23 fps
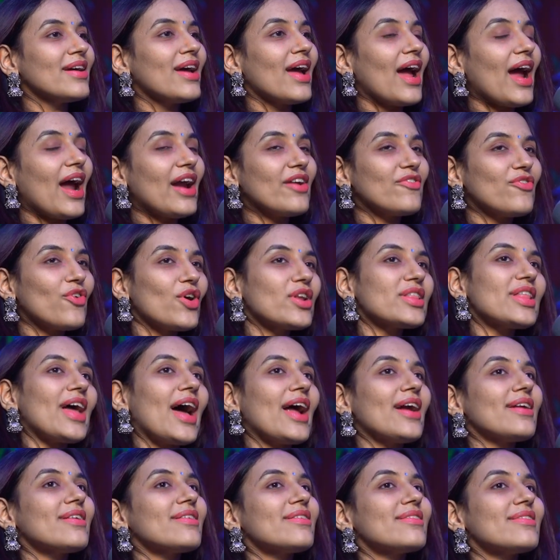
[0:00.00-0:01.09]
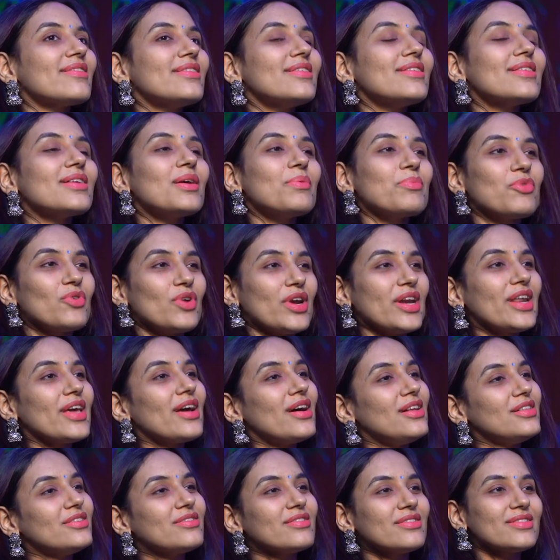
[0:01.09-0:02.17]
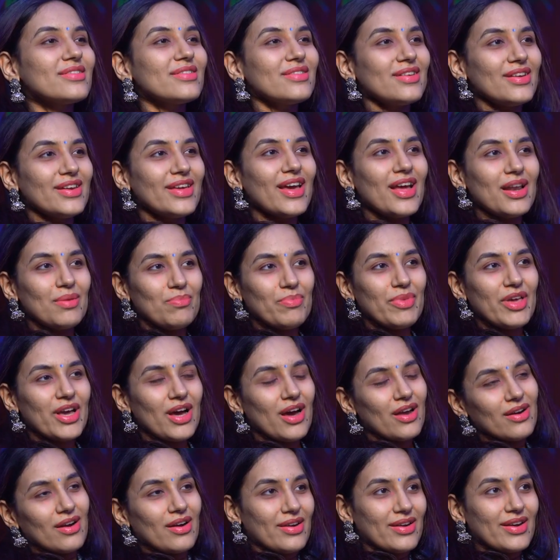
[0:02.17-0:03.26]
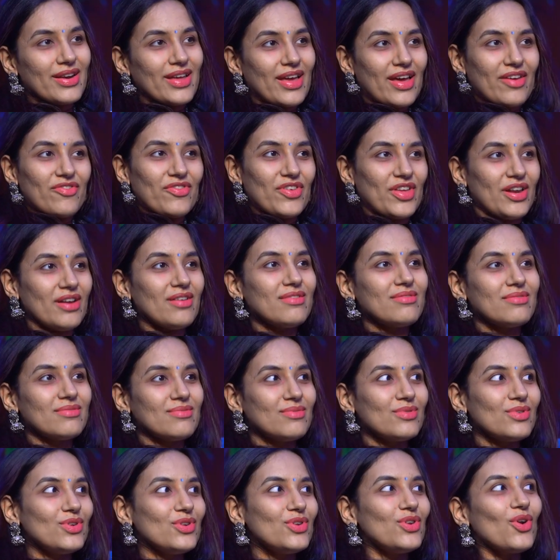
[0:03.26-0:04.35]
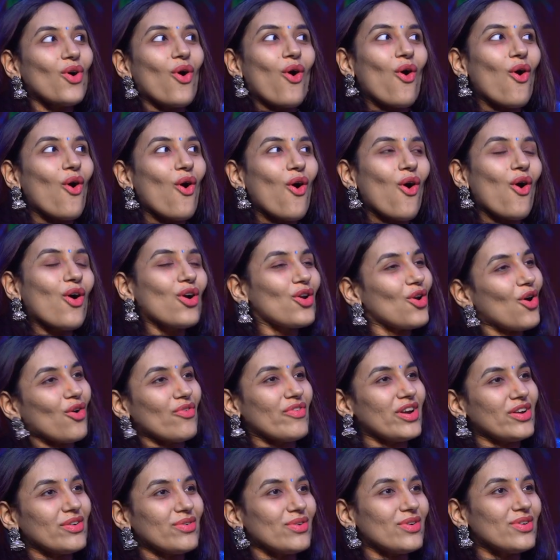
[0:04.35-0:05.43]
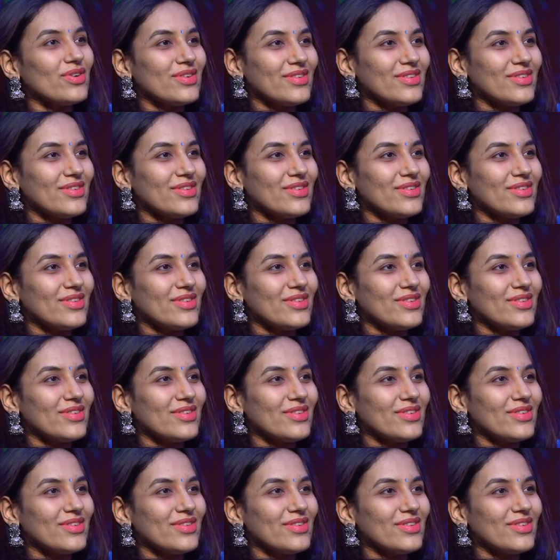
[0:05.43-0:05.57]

And for that, the community culture is really helping our country, I feel. Long way to go.